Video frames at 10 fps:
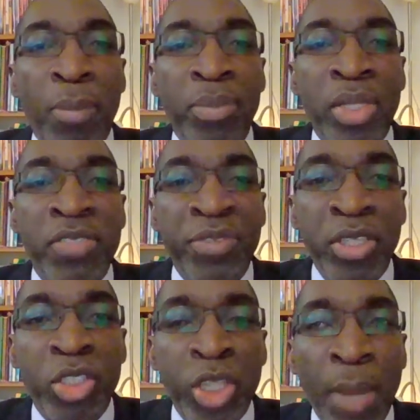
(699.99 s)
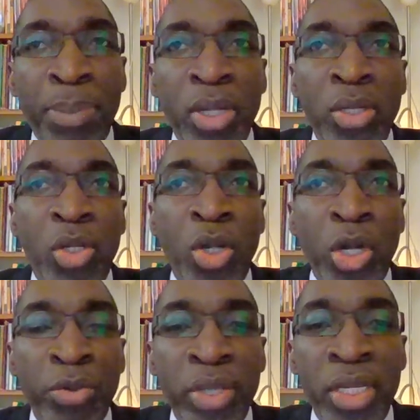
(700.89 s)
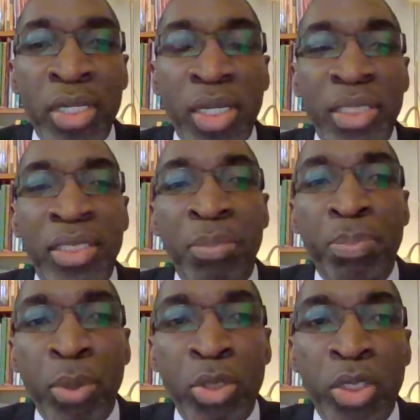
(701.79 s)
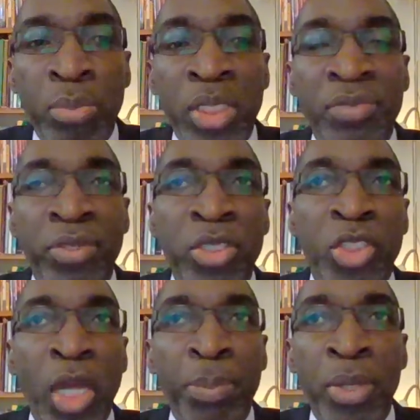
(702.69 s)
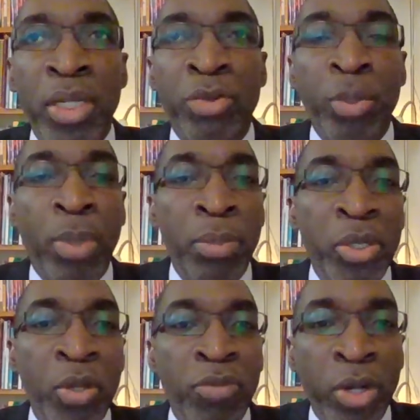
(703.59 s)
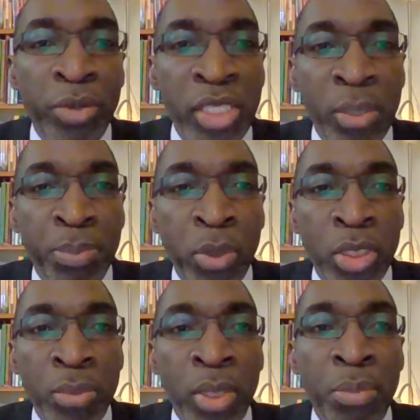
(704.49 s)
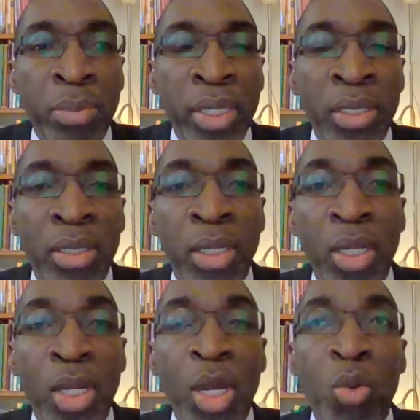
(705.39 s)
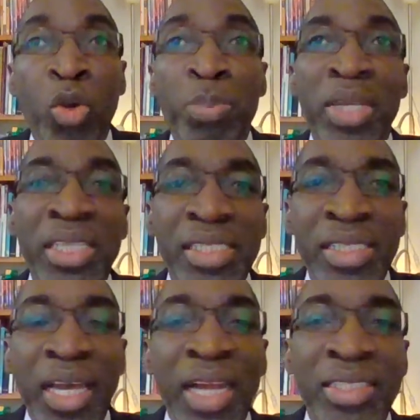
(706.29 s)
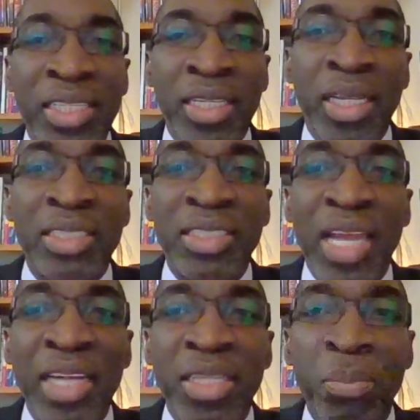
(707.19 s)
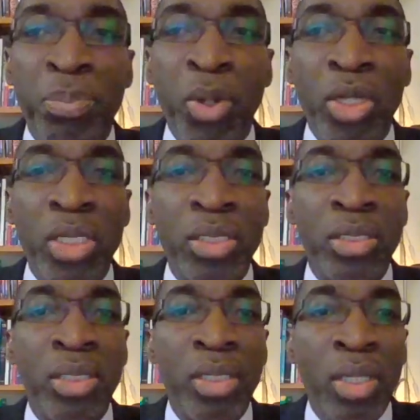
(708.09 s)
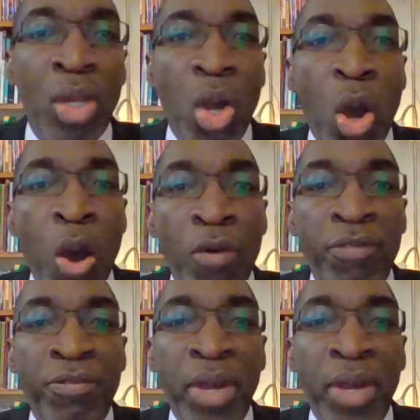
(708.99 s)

this first Japan Korea symposium, this first Japan Republic of Korea symposium on mail will be a starting point of